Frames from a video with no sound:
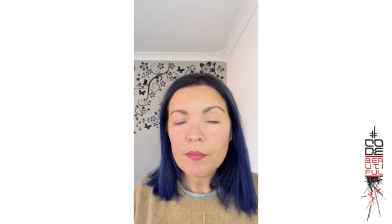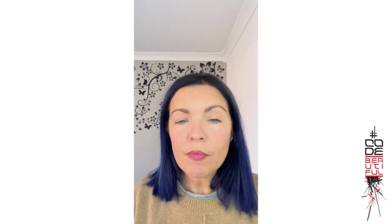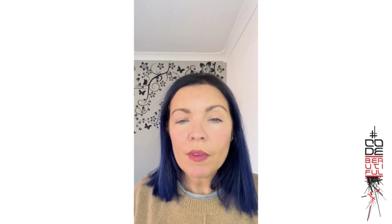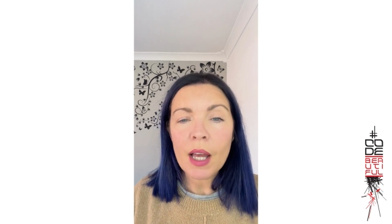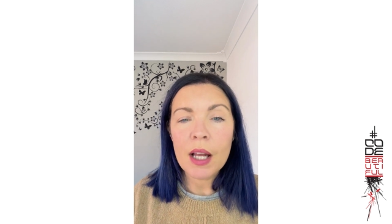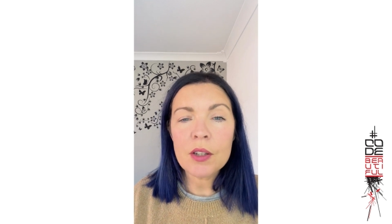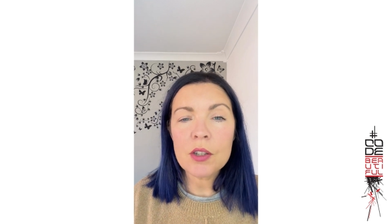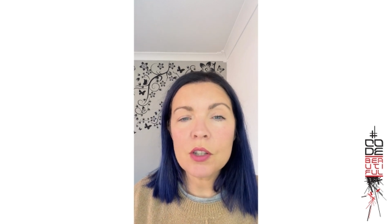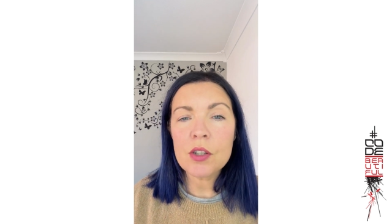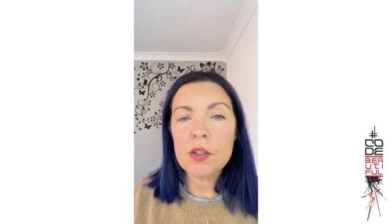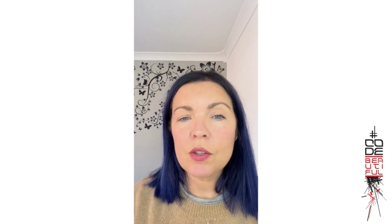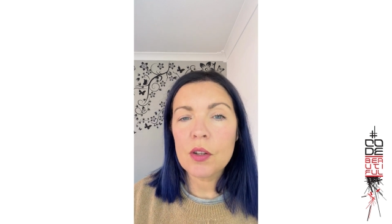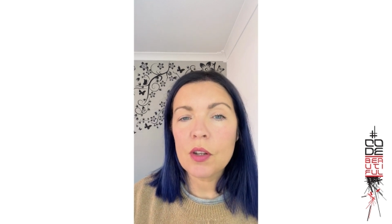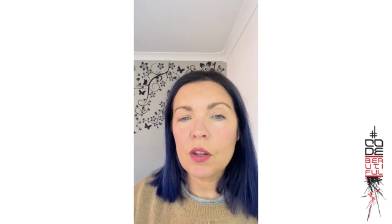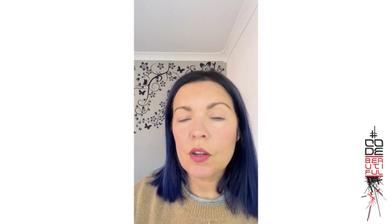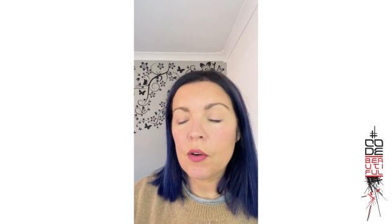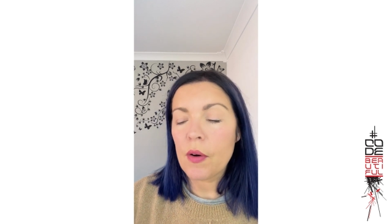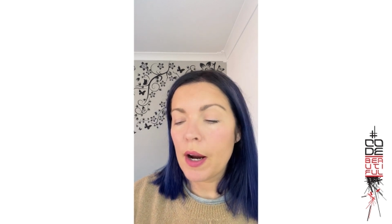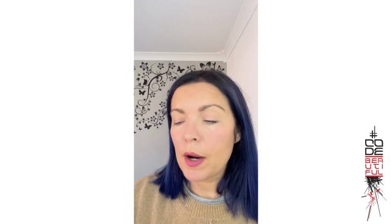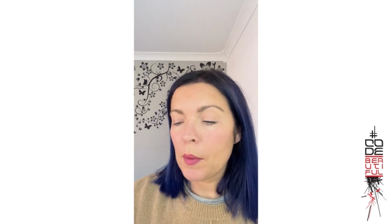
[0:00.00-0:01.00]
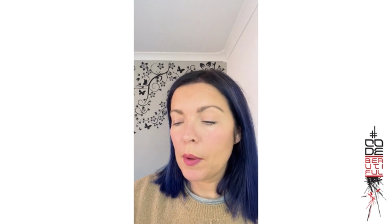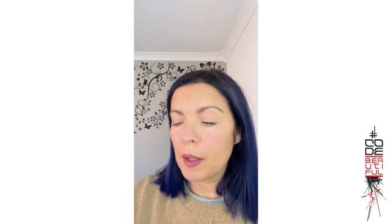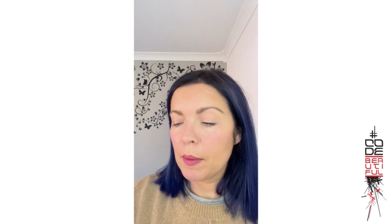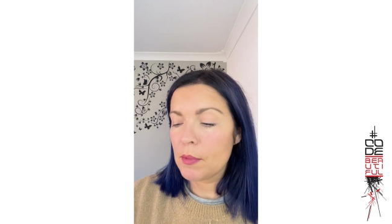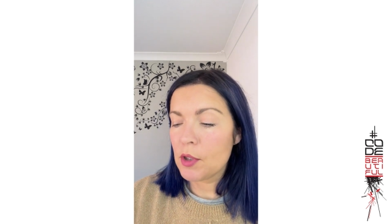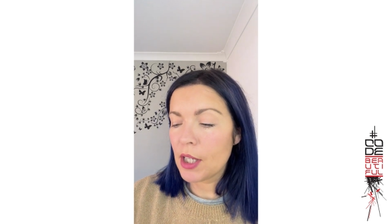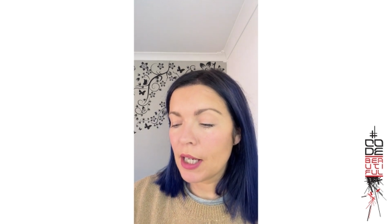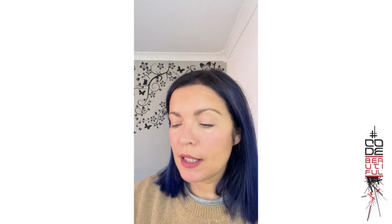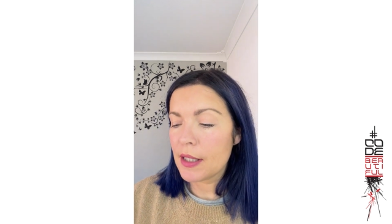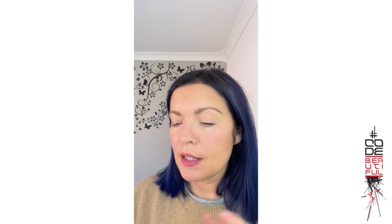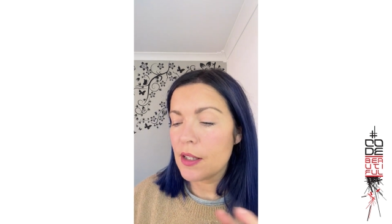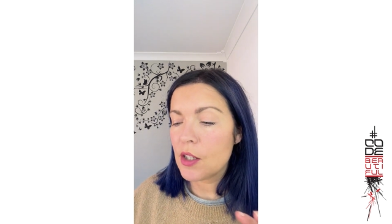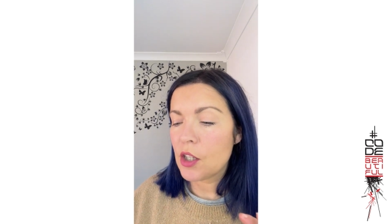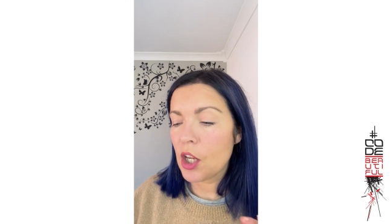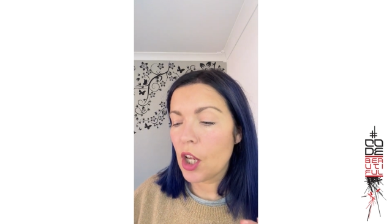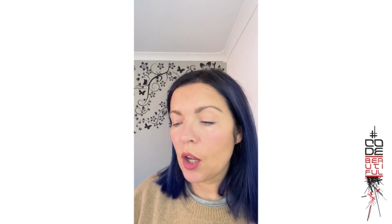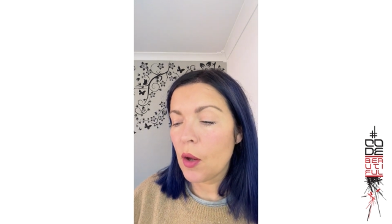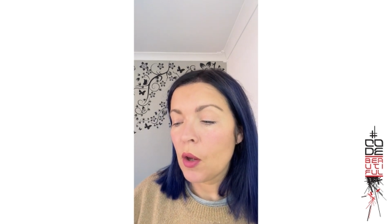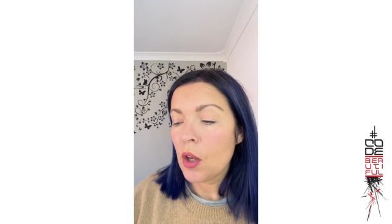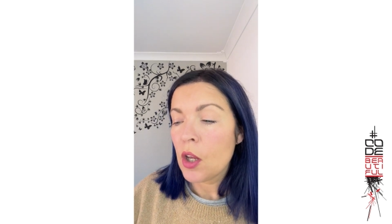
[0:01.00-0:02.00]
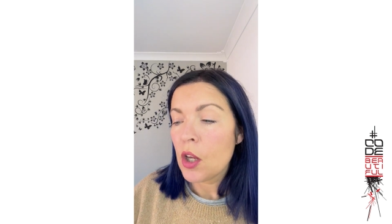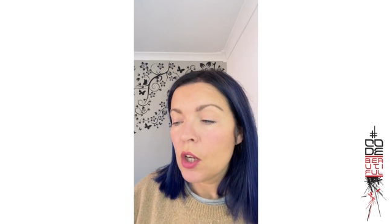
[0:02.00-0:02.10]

I'll just do the other eye while I'm chatting to you.